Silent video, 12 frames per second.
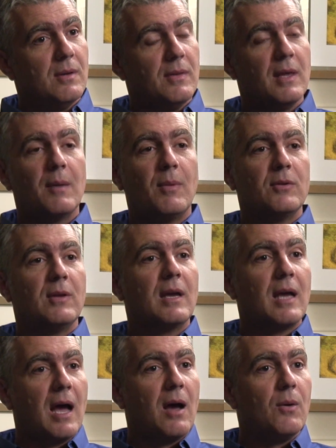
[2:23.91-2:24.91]
Think about a
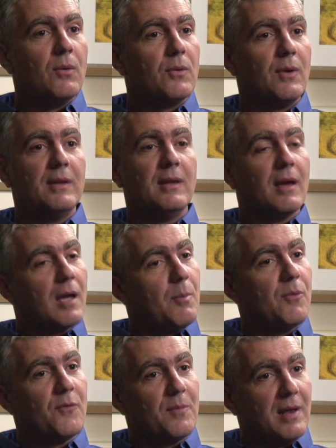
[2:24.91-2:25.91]
cow creating a
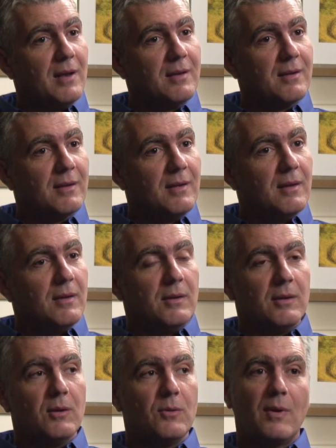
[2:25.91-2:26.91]
cup of milk.
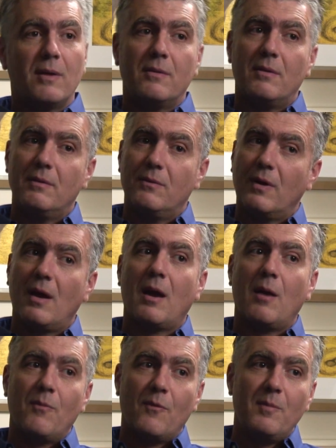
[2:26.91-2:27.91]
You'd rather drink a
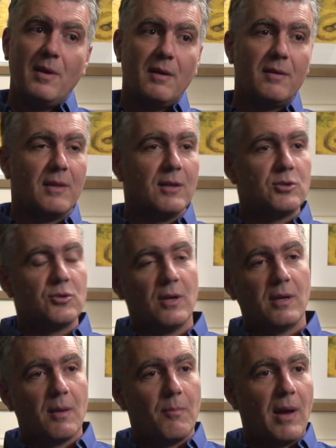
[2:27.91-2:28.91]
cup of milk than
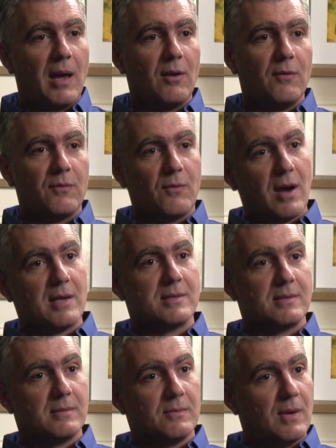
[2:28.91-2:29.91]
chewing a pile of
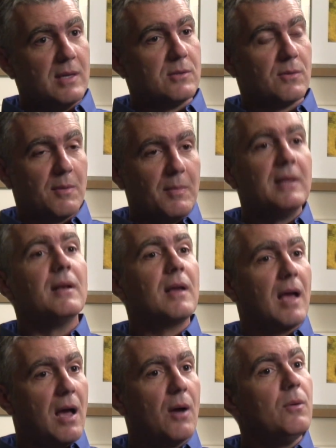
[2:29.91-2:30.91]
grass, right? So the middle
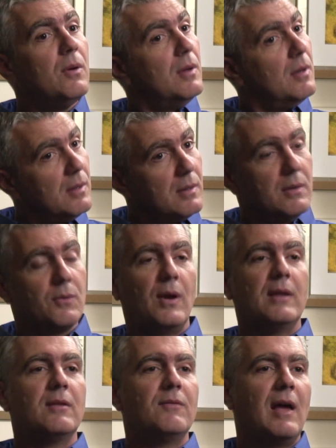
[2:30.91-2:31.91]
cow
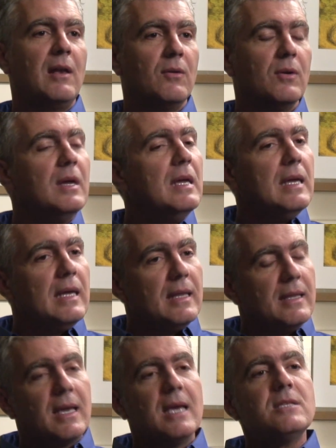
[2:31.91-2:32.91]
created value. In
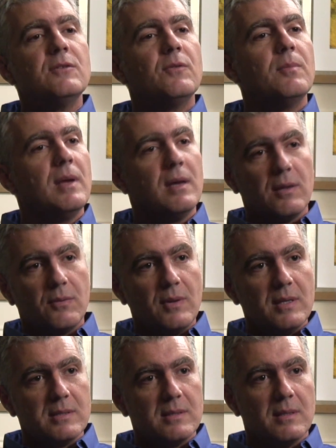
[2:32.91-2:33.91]
the case of omega
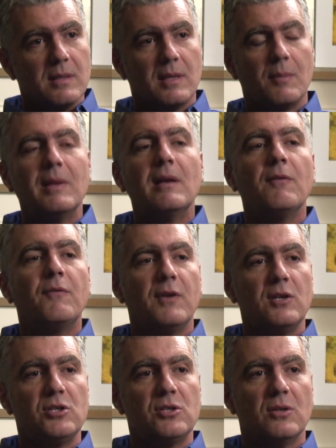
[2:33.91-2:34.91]
threes, the middle
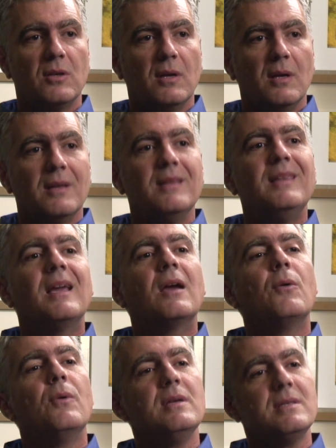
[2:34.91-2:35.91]
fish
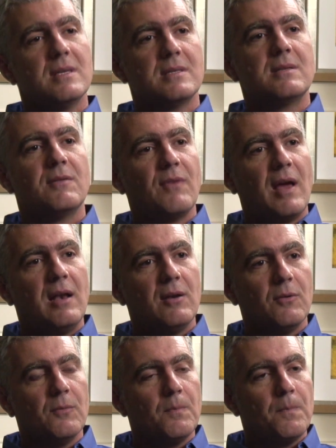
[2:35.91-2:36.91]
decreases the value